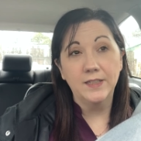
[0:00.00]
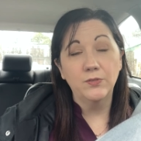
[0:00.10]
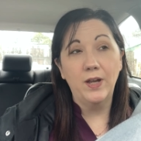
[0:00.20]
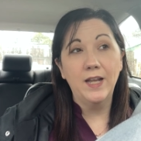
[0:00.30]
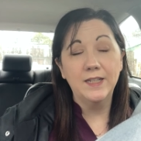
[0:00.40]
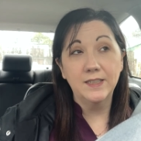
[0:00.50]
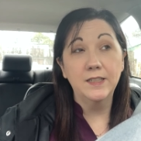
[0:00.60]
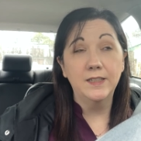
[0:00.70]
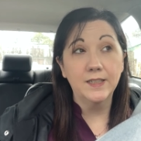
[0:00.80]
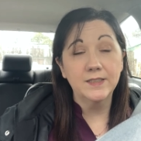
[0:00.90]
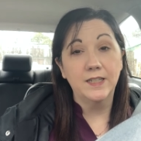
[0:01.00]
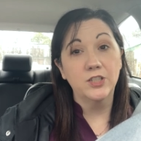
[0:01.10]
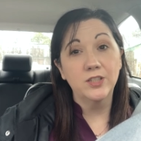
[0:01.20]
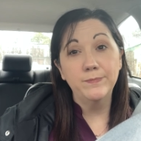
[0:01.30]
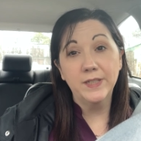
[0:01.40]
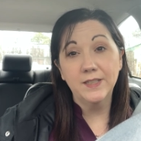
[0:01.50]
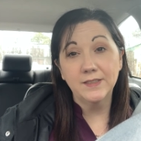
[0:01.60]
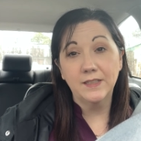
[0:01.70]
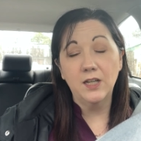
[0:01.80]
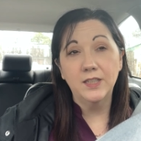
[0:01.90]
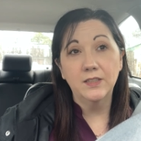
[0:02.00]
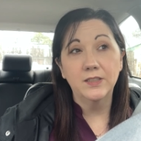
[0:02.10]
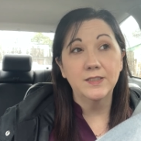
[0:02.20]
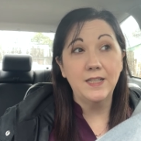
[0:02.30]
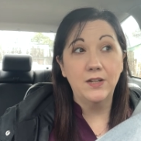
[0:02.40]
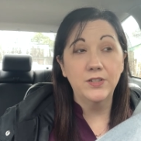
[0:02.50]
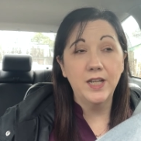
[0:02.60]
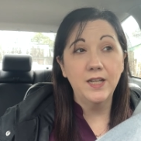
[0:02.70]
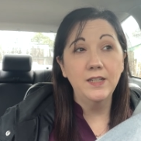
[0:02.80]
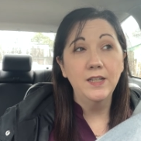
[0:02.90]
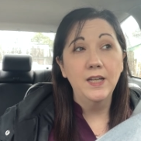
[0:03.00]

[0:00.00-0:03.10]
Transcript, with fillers: So I, I did an extension because I got it on Saturday,